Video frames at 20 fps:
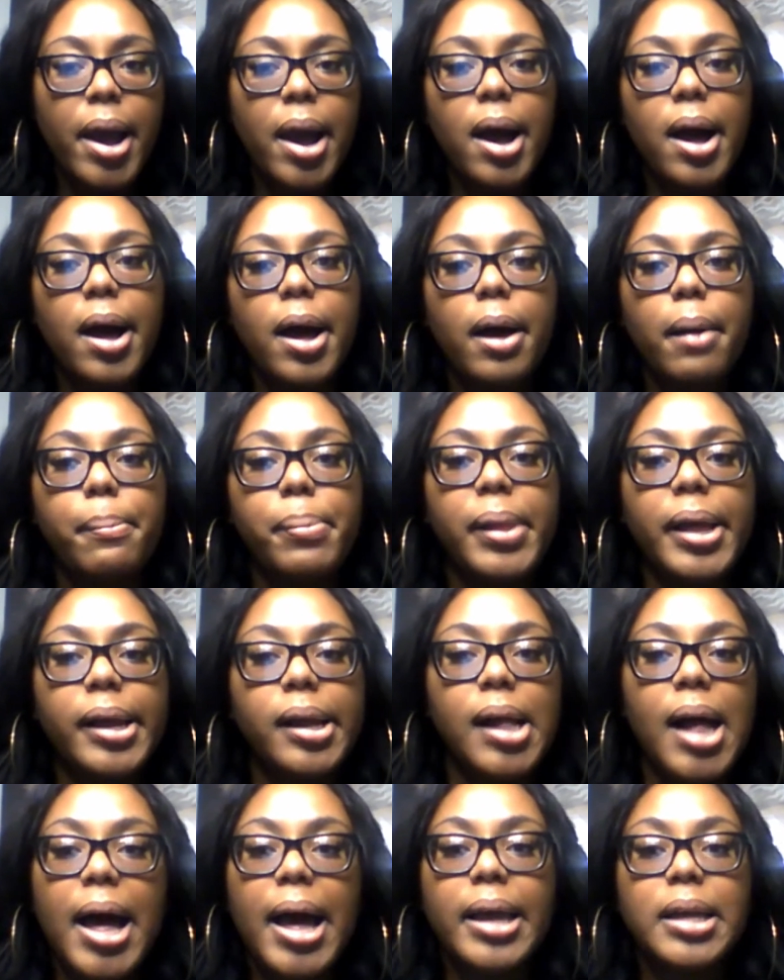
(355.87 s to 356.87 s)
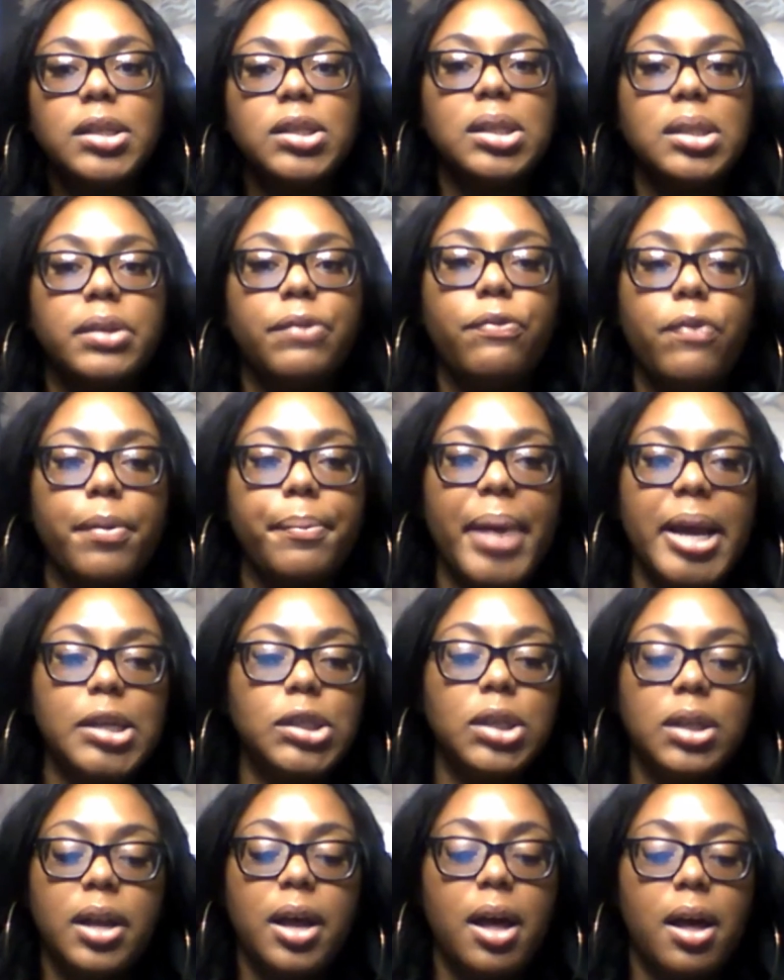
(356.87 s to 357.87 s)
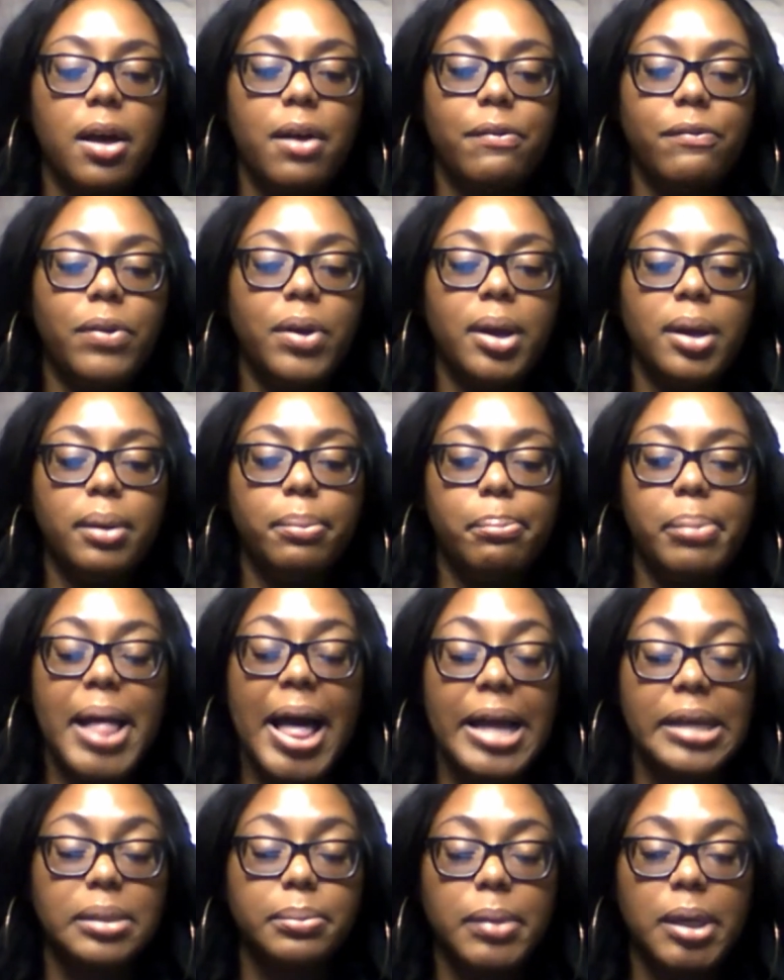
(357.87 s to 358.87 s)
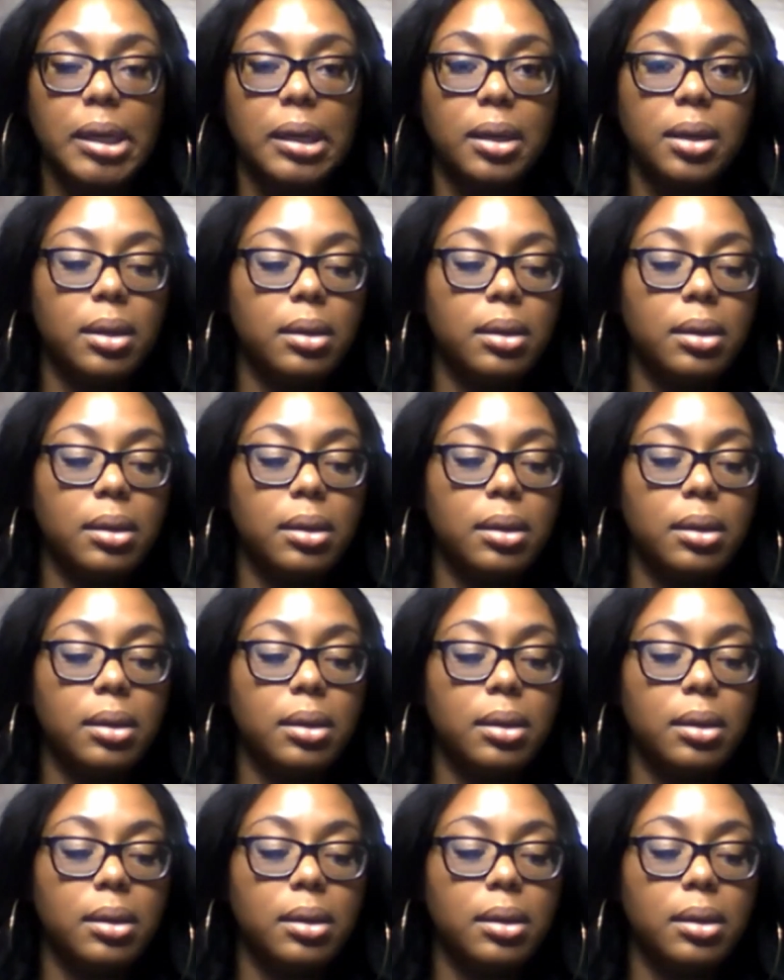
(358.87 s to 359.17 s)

Blood clot is just a formation of plasma.